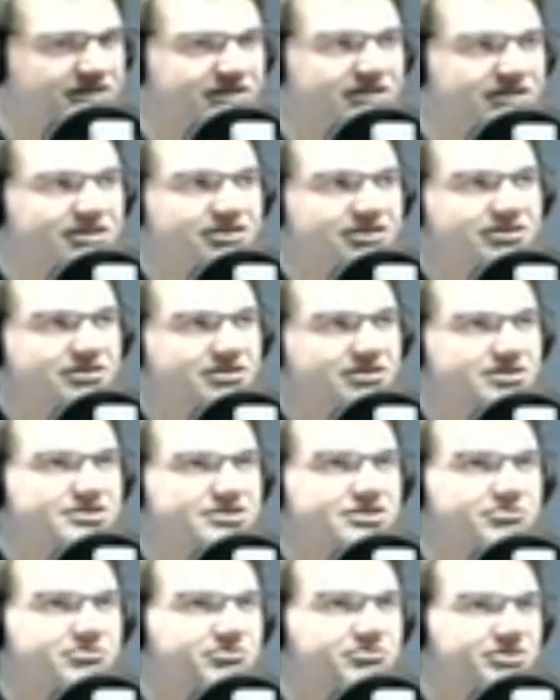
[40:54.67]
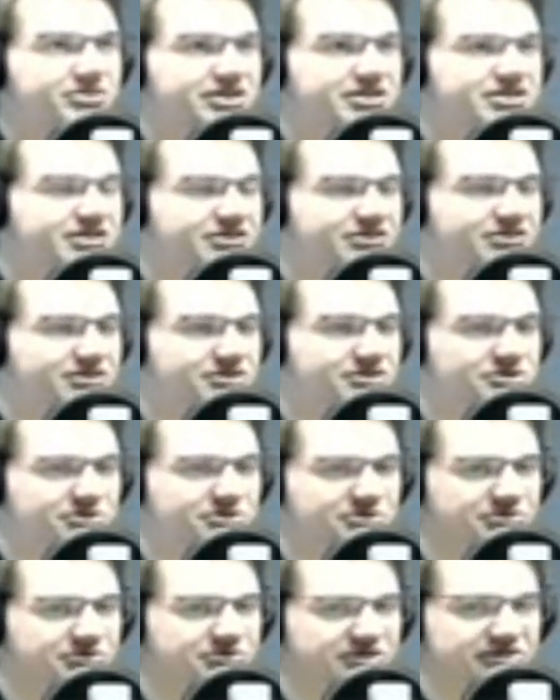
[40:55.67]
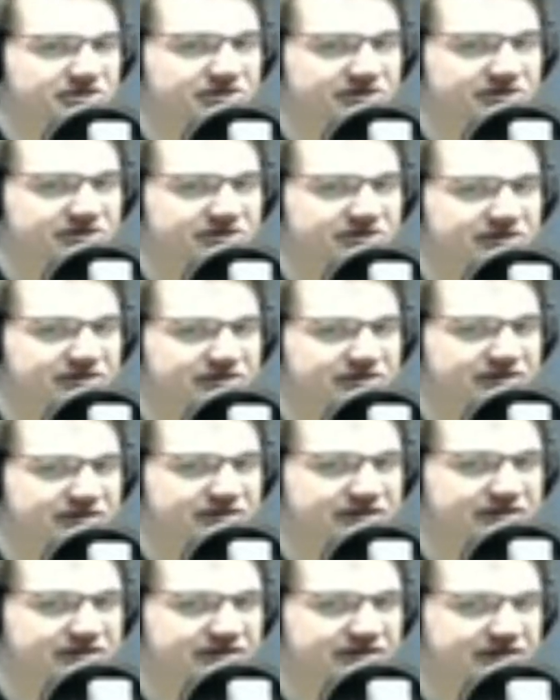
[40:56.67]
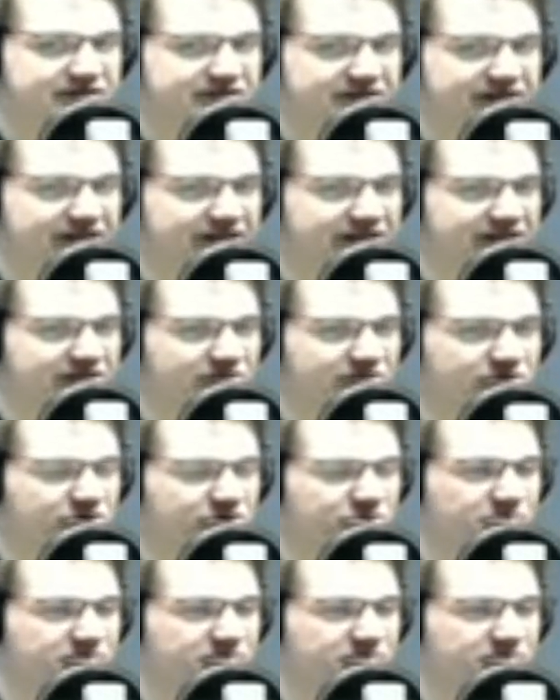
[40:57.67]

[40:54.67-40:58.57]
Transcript: there's some, like, psychological research that says, like, any group bigger